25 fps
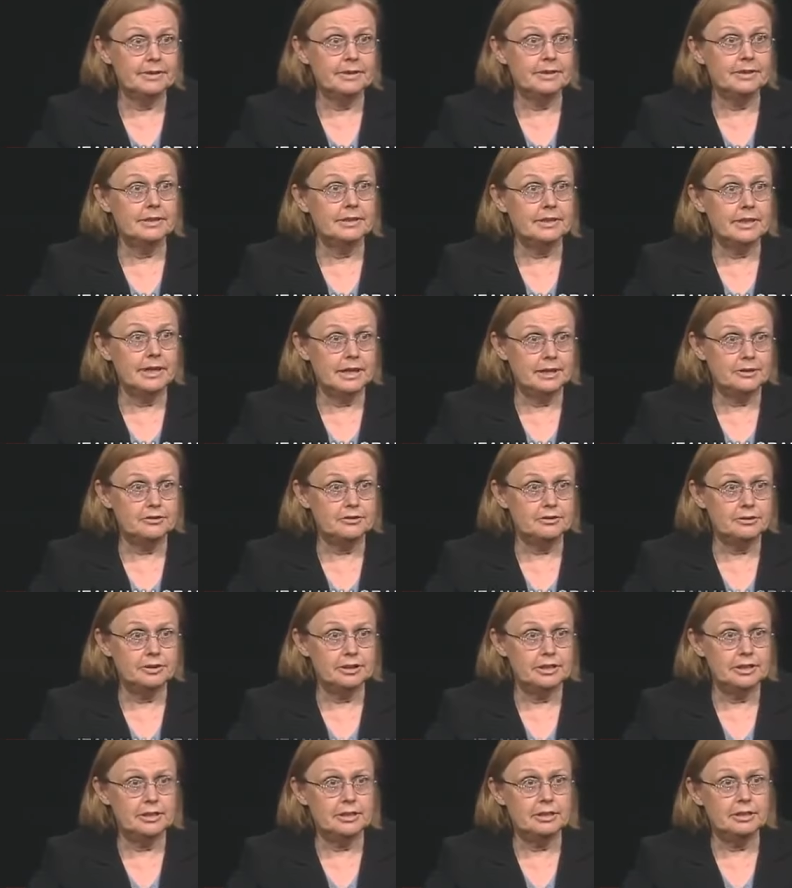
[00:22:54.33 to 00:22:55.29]
uh,
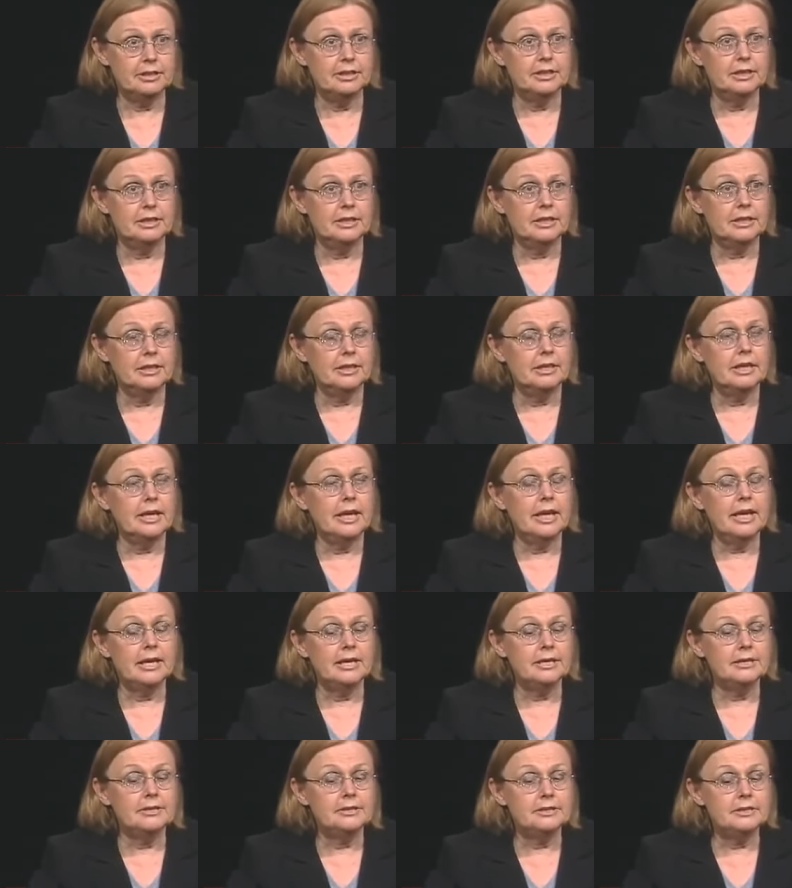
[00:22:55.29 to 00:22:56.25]
actually.
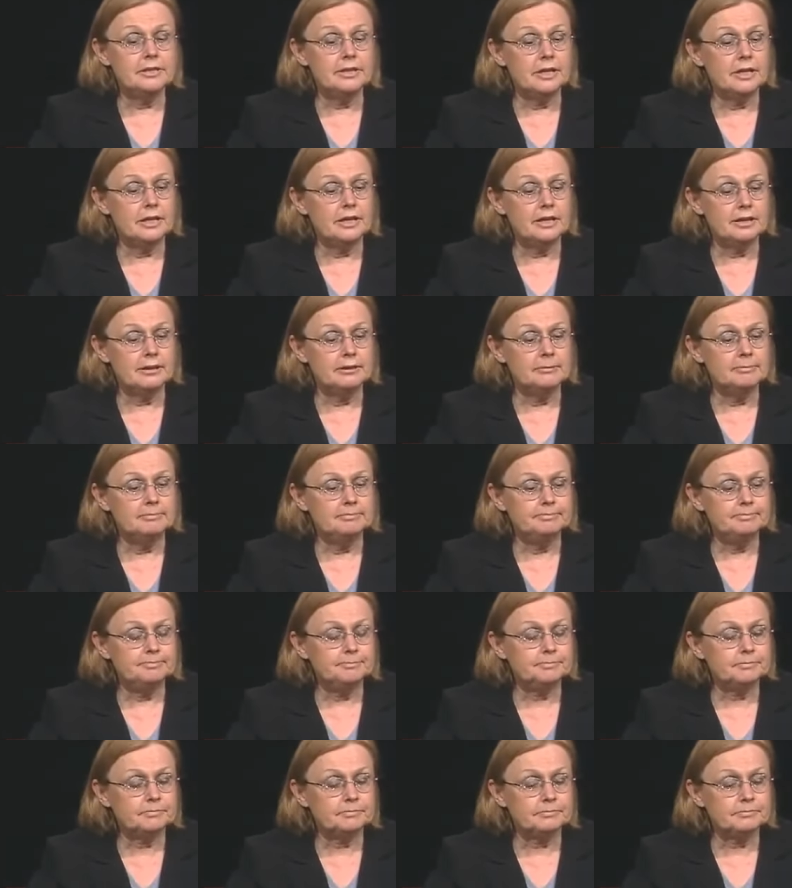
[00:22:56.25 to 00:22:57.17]
And um,